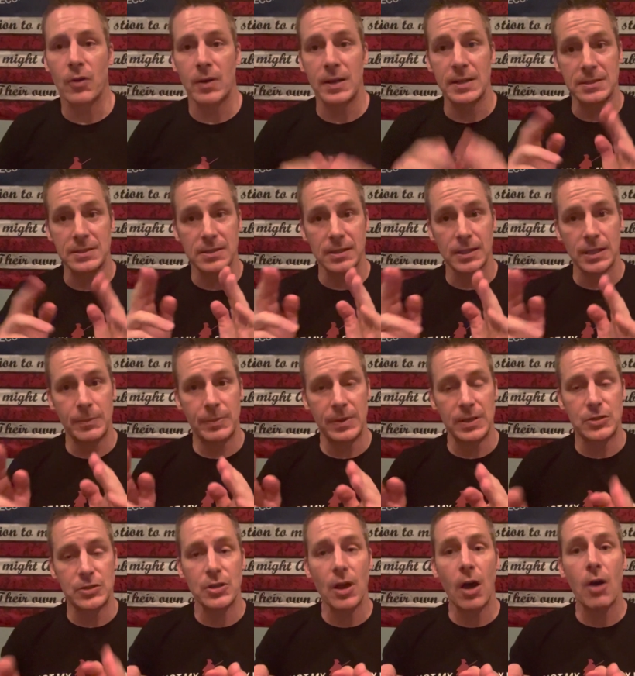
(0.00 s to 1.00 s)
in
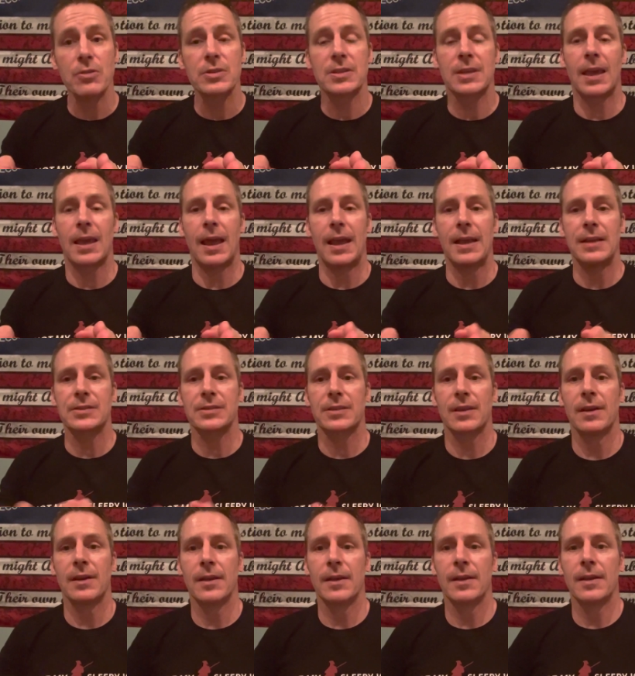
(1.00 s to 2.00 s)
Sleepy Joe's
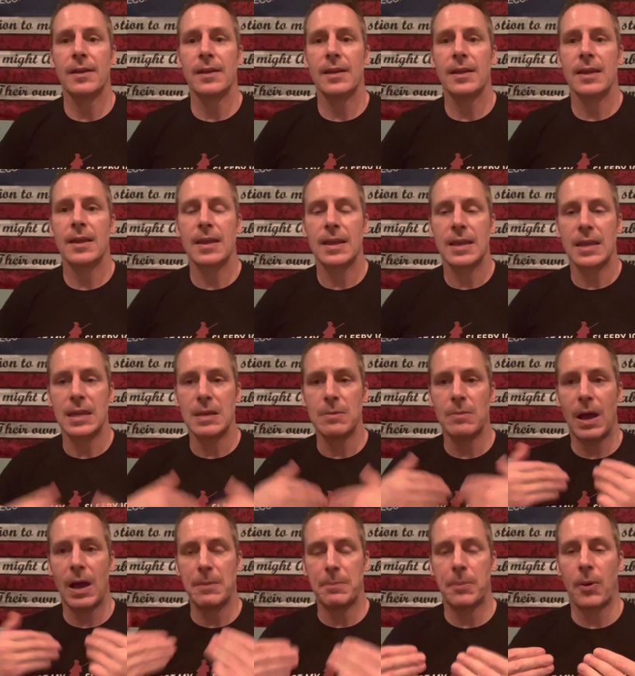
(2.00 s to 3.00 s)
case, he
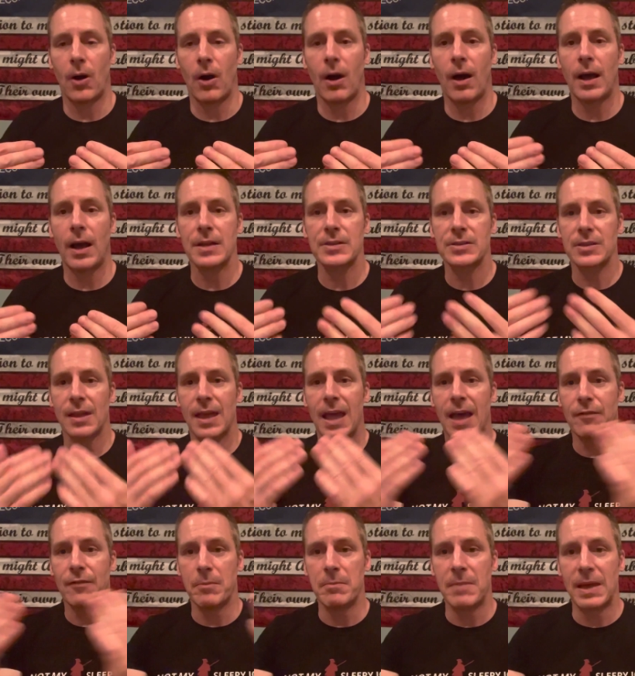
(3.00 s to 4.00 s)
might pause,
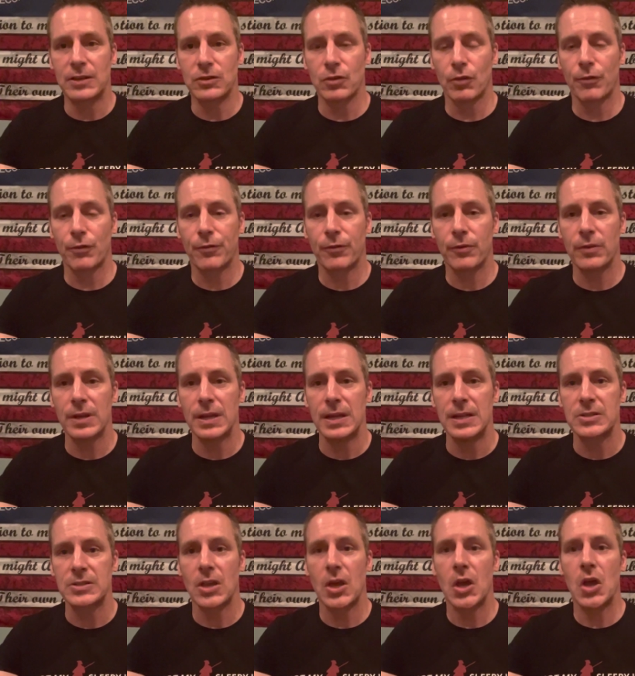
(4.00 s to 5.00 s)
have a mental
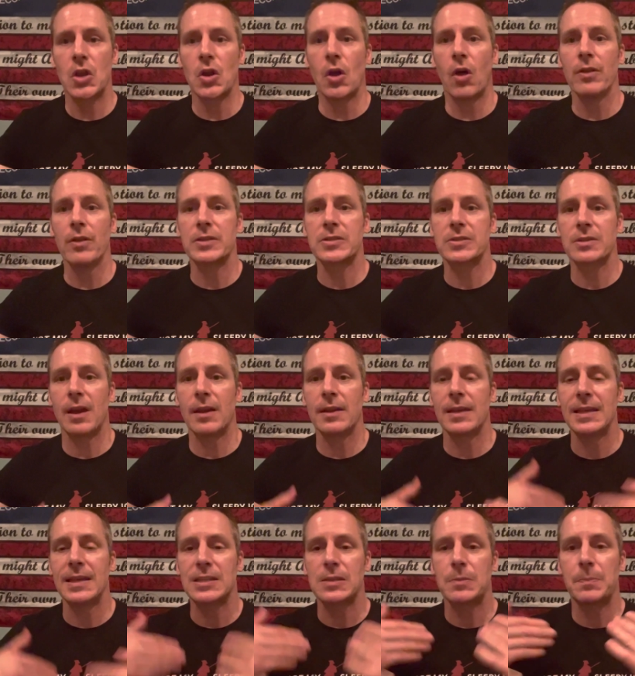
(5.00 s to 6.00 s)
freeze, and all of a
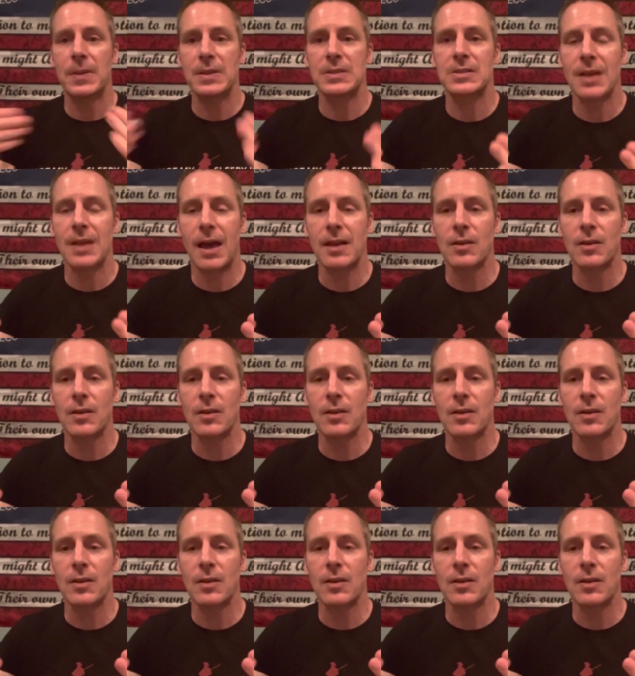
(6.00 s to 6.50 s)
sudden he spits out a